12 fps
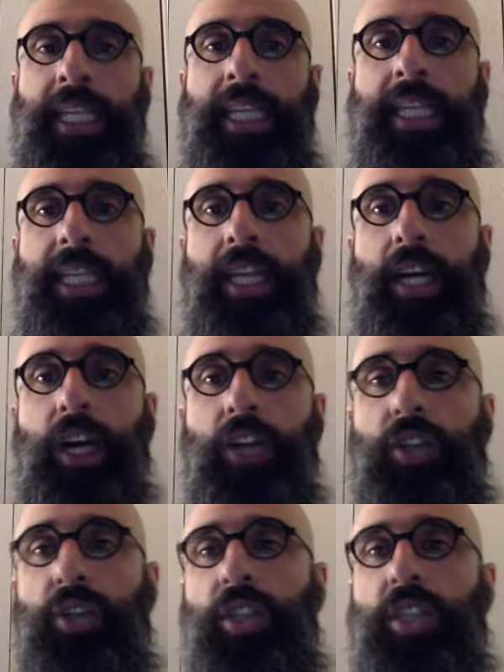in a
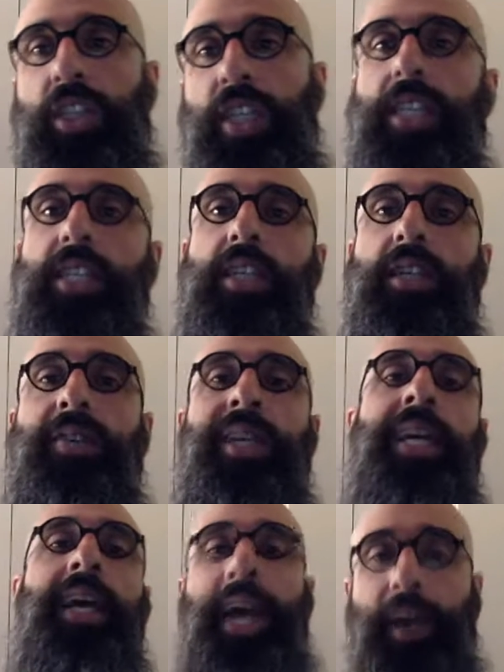cartoonish sense of
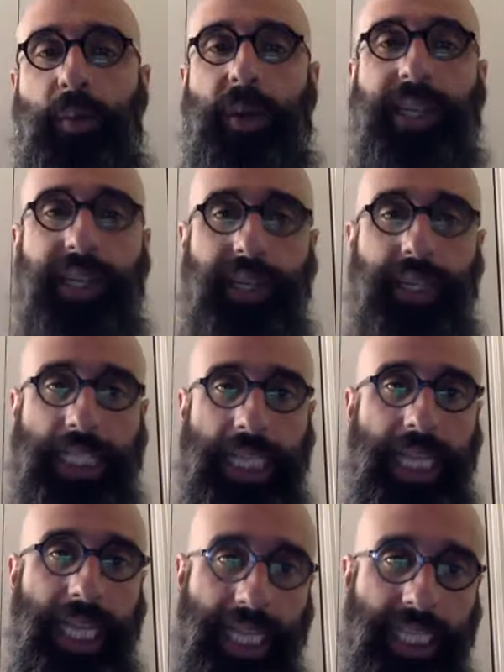I want all the
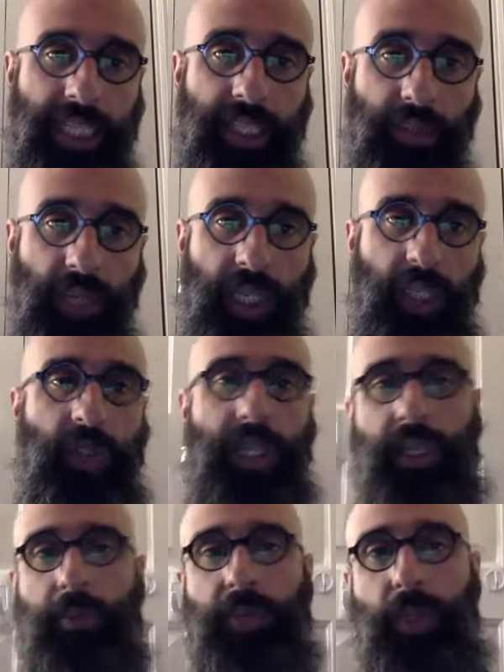land in Iran so
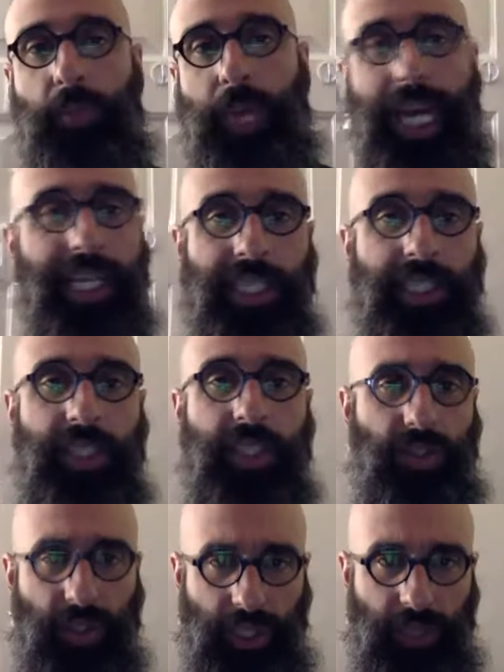I can build
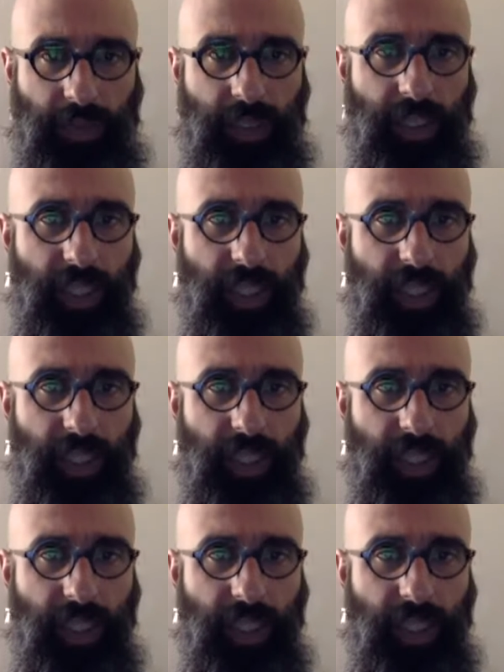palaces or something.